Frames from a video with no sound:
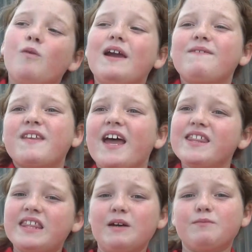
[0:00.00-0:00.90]
We've
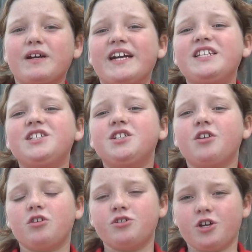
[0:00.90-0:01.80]
done some
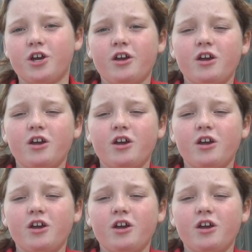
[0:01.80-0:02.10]
research